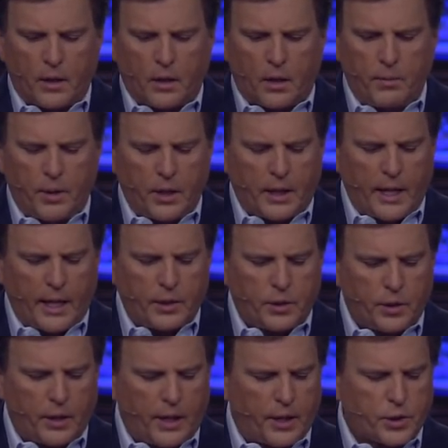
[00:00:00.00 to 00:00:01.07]
Communicate to
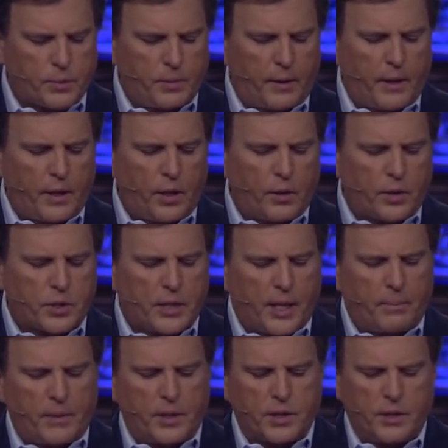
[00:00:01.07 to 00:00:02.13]
your husband that you
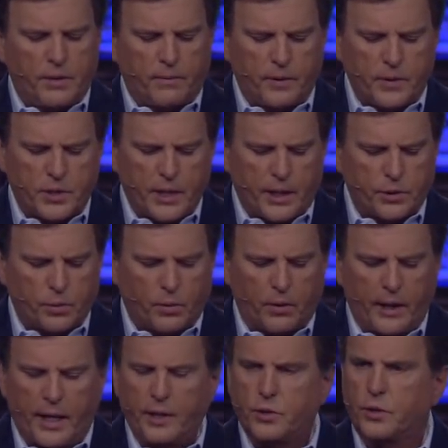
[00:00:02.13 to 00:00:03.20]
accept his different sexual
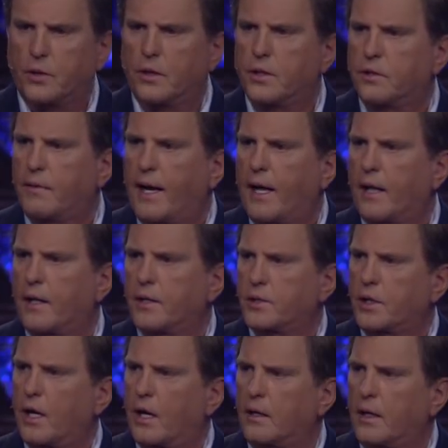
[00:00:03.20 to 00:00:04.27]
nature as valid as
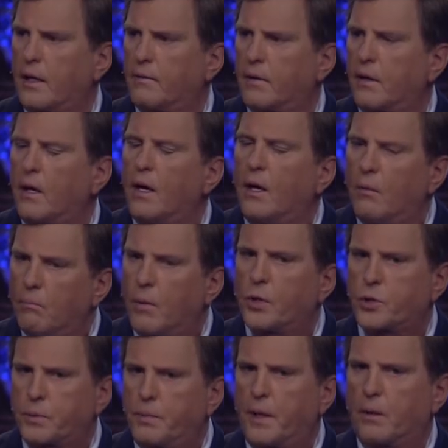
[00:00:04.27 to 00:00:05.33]
God-given.
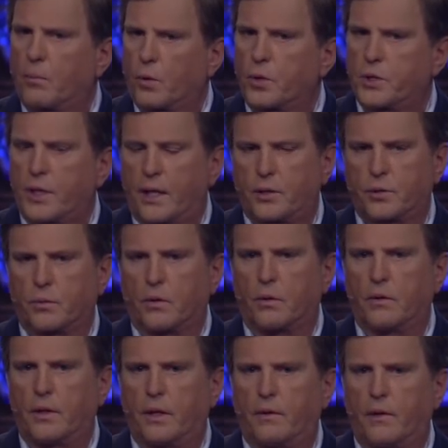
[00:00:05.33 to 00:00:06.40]
Most men are more sexual
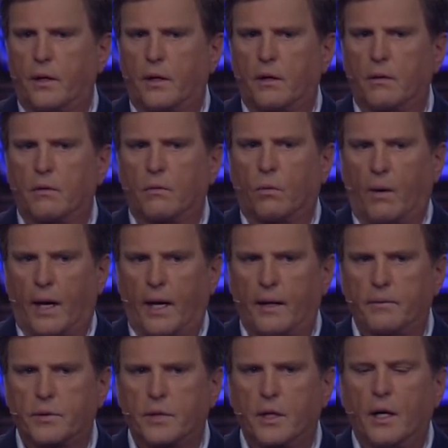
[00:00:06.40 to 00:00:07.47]
than their
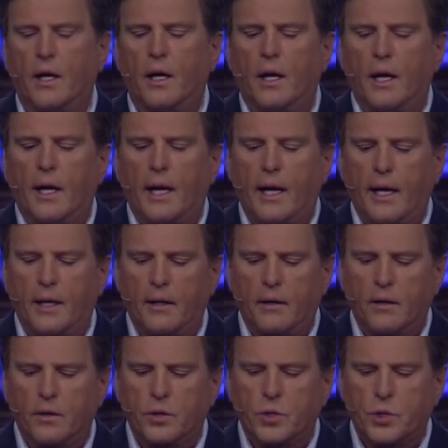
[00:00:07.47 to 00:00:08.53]
wives.
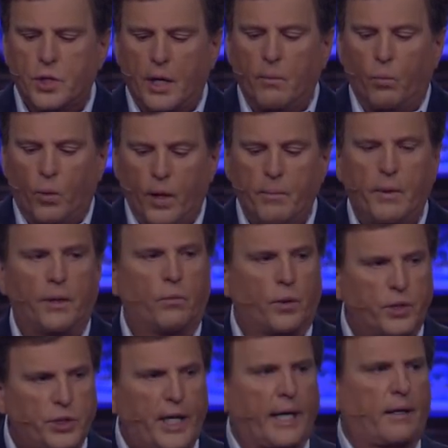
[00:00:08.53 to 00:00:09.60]
And some women
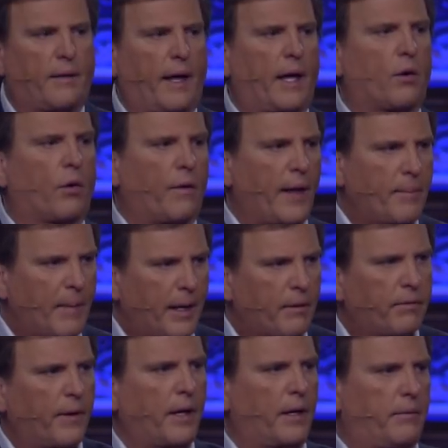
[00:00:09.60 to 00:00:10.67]
reject that, or they make
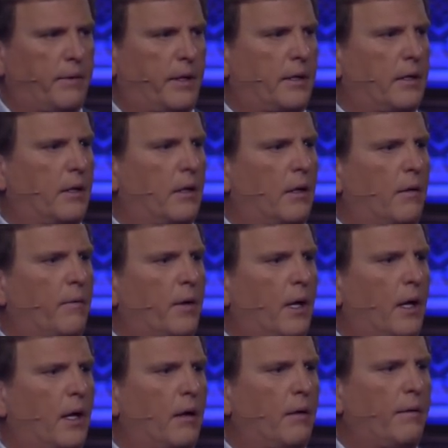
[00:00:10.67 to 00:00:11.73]
fun of it.
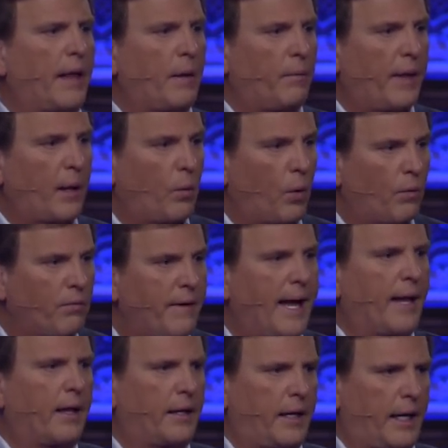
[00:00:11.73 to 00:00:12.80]
Uh, they, they won't
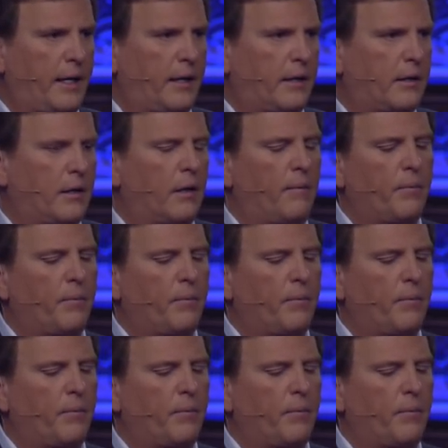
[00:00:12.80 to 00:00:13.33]
validate it.